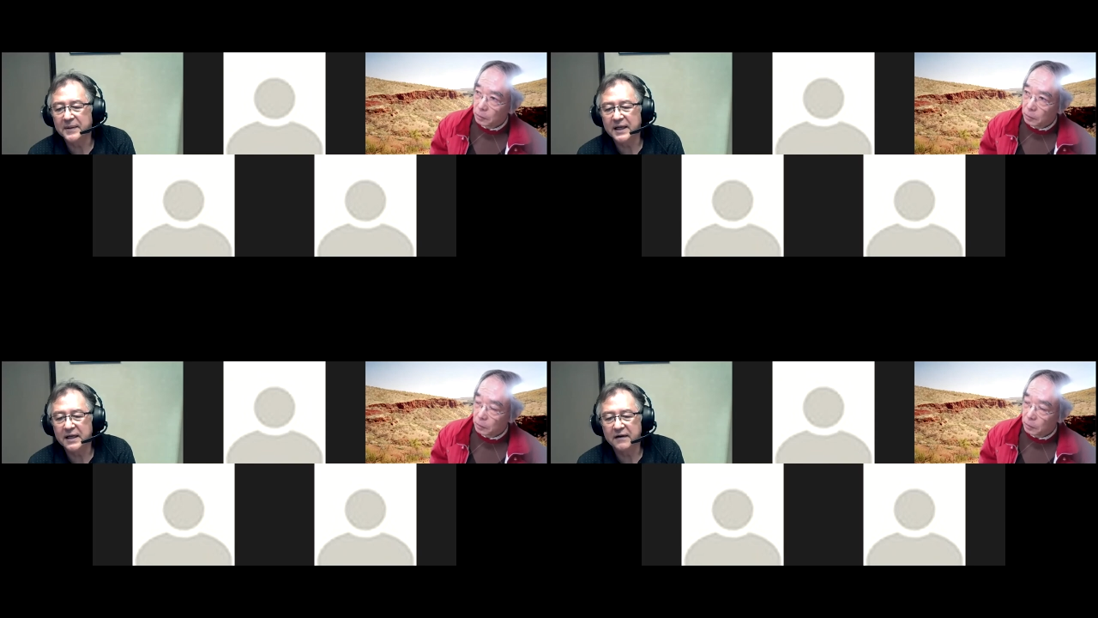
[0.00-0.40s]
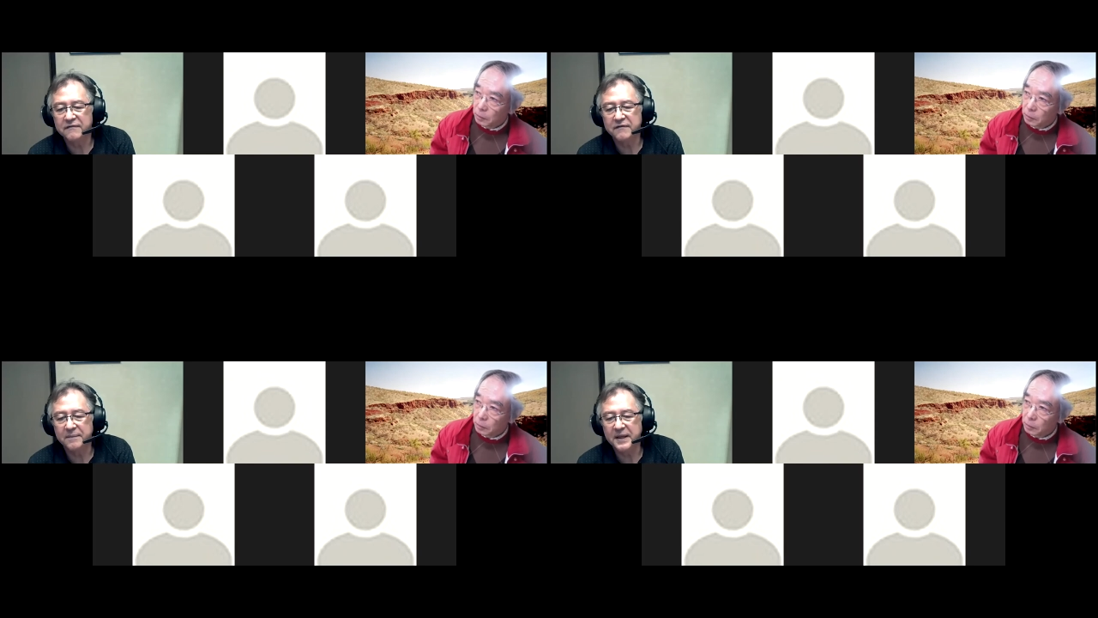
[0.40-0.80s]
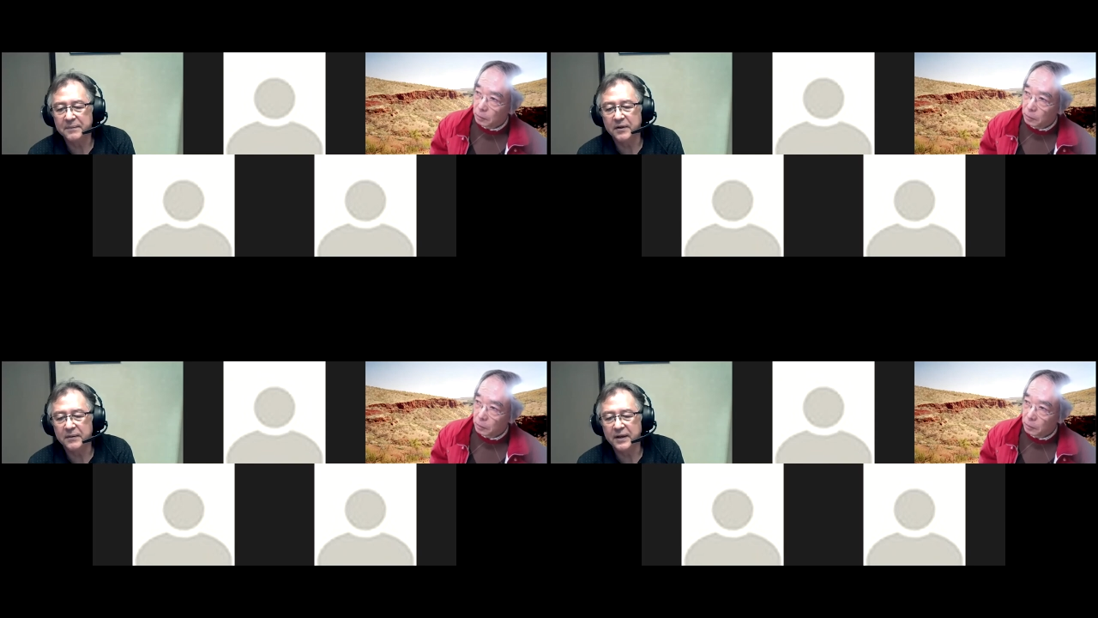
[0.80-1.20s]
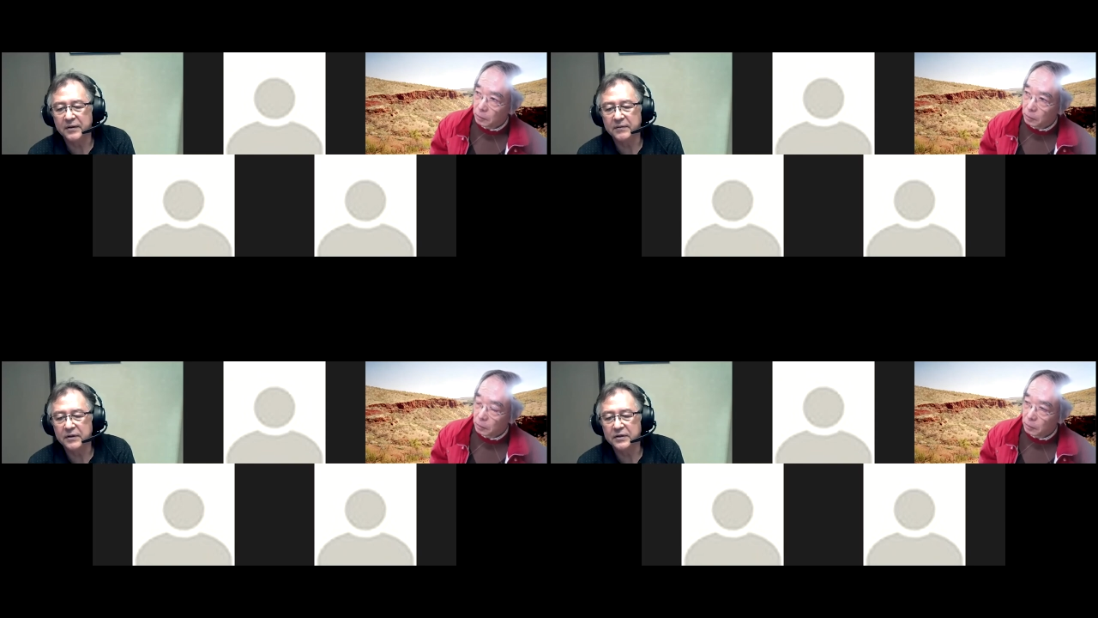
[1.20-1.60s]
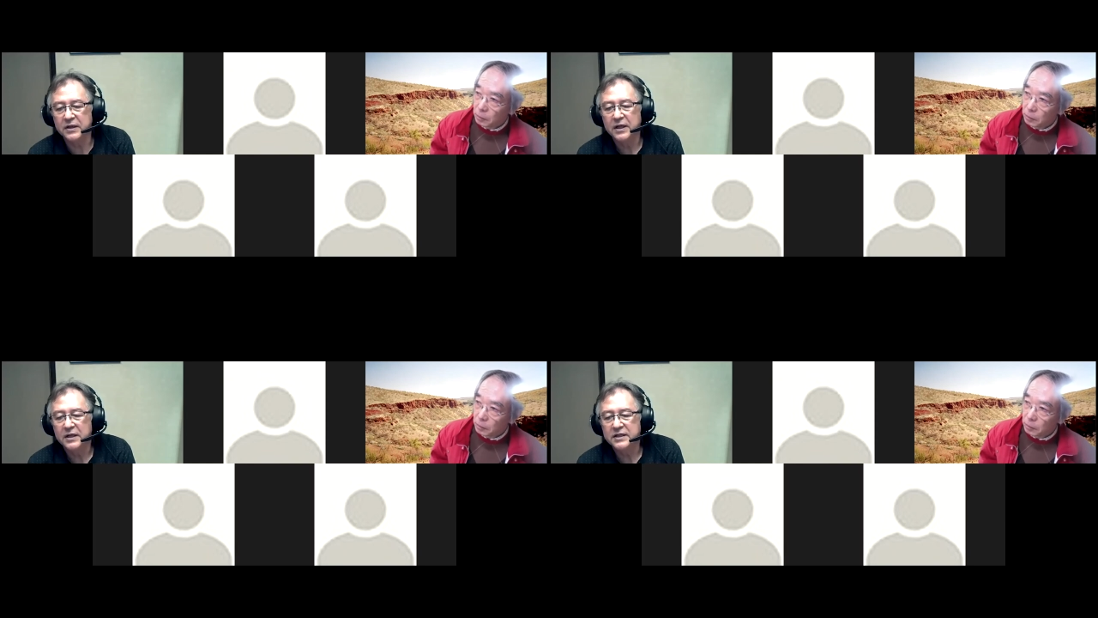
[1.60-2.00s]
Speaker 1: enough for people around the world
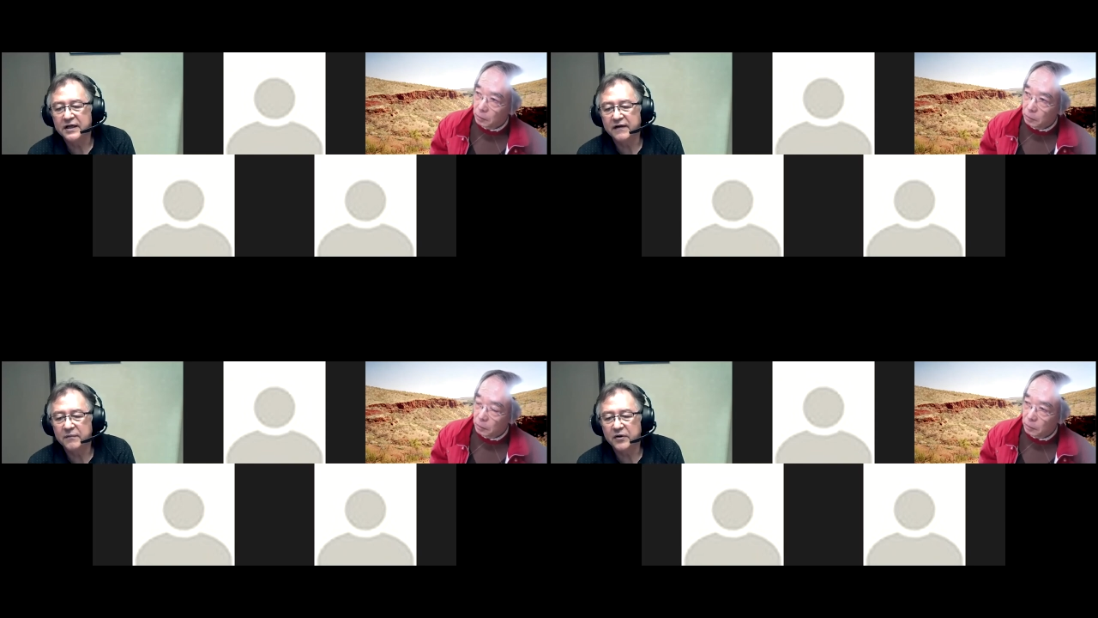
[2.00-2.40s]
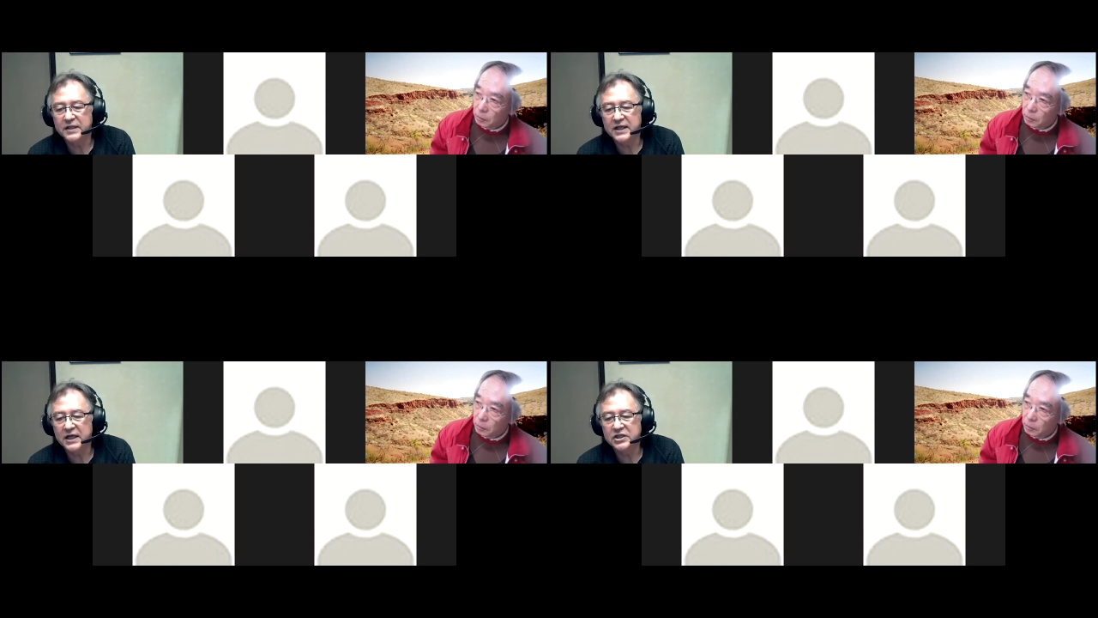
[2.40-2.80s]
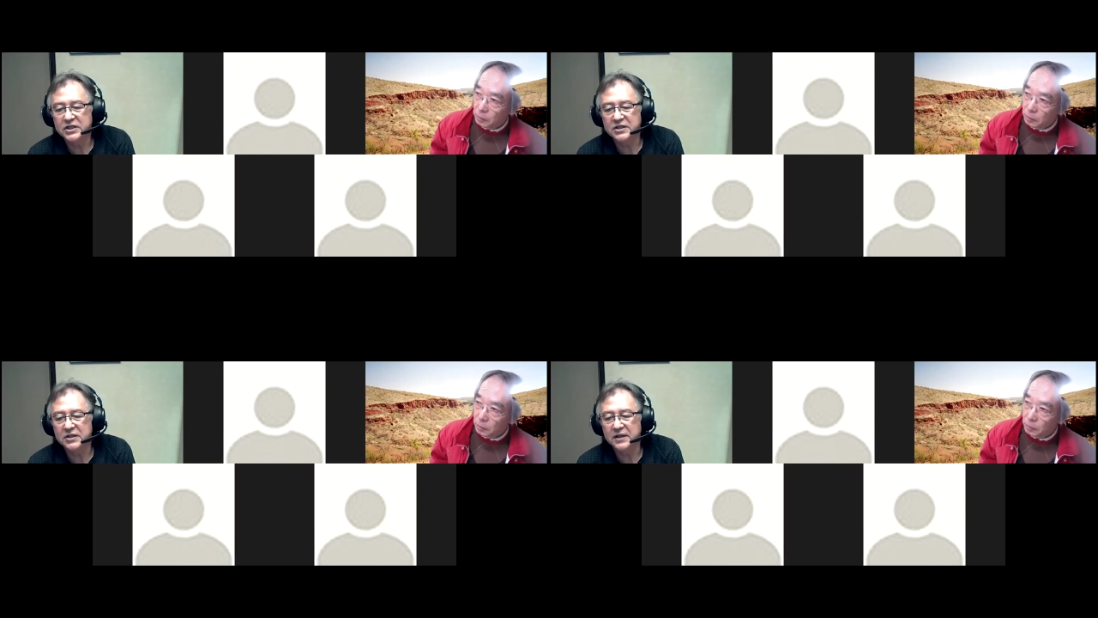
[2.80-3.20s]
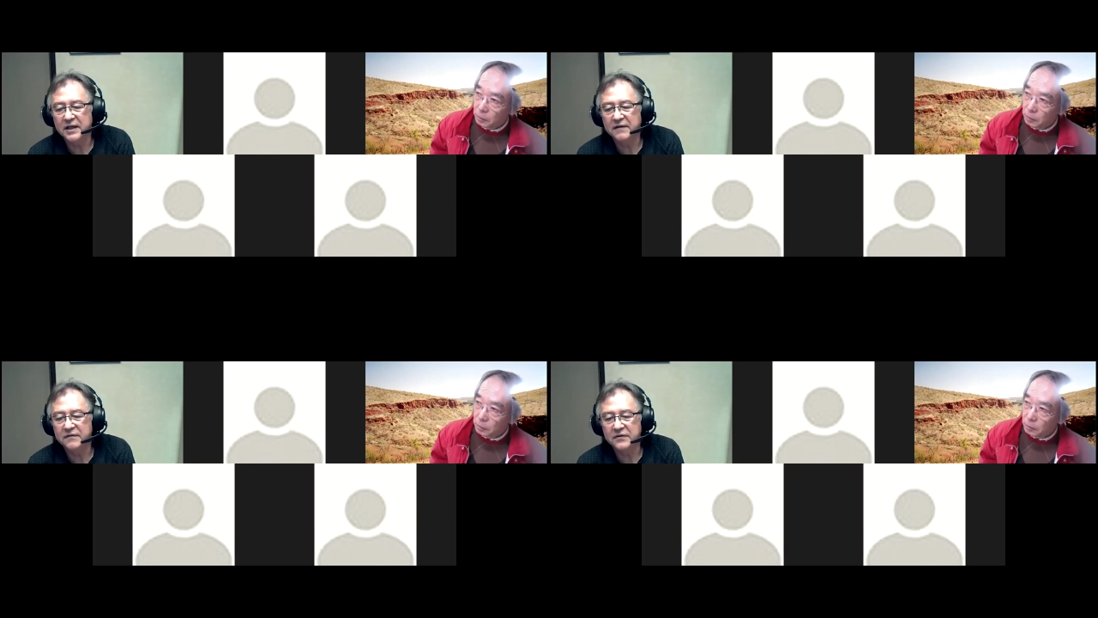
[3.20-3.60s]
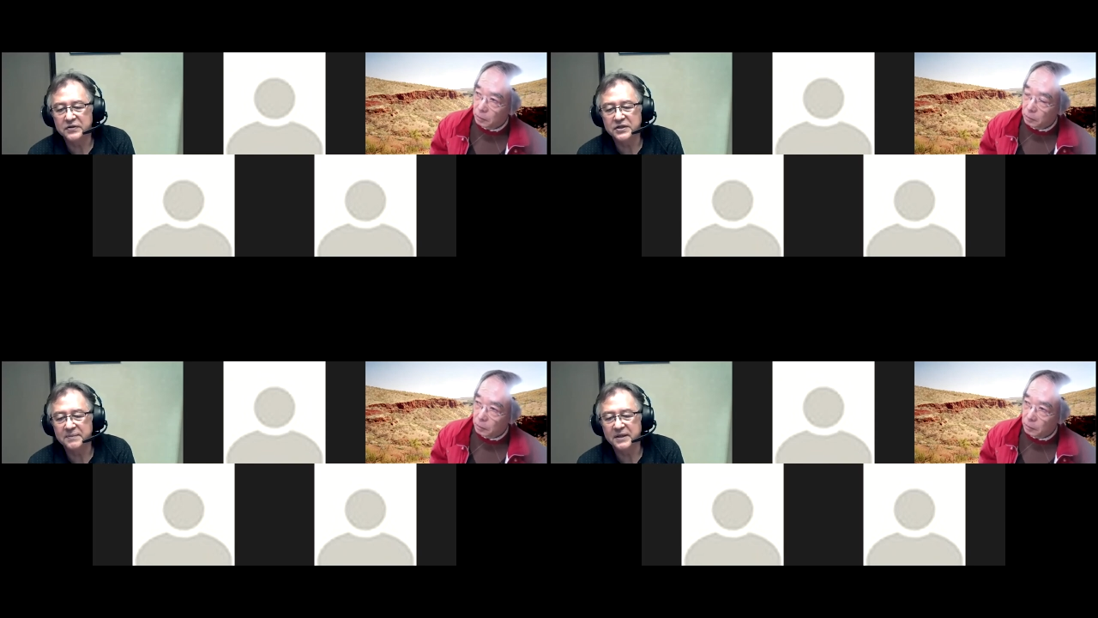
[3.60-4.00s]
to give more attention to the
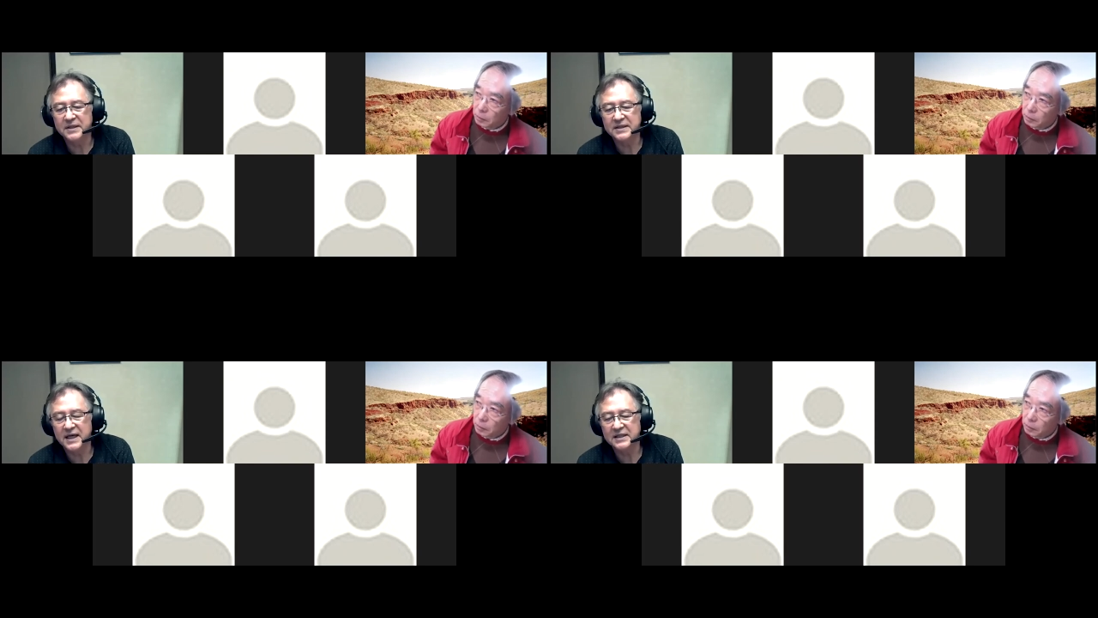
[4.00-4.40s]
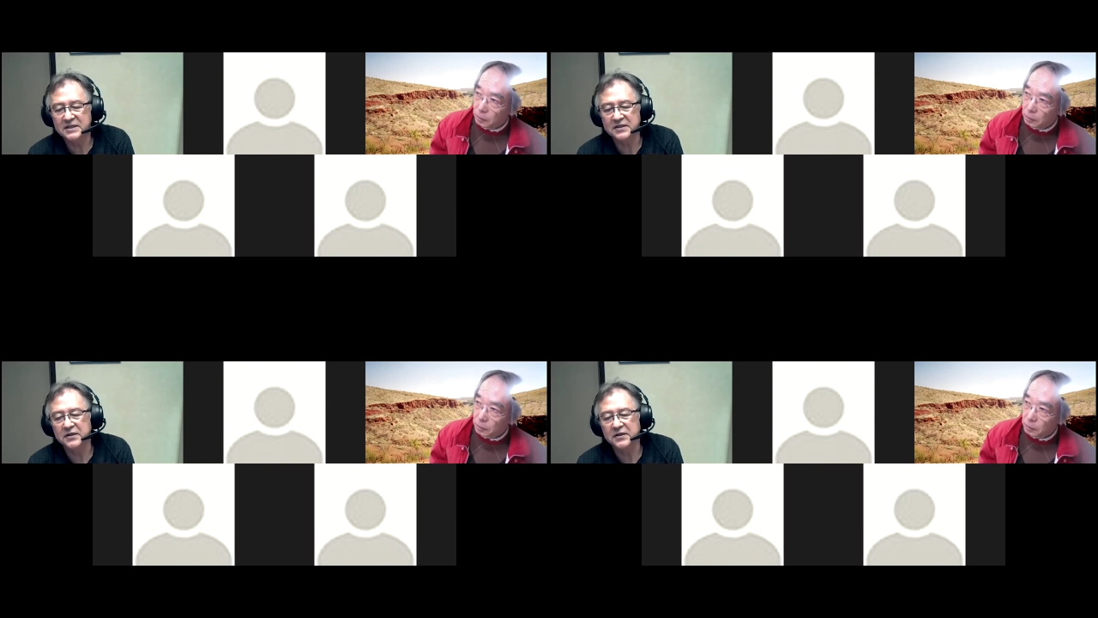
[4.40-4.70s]
Fukushima disaster.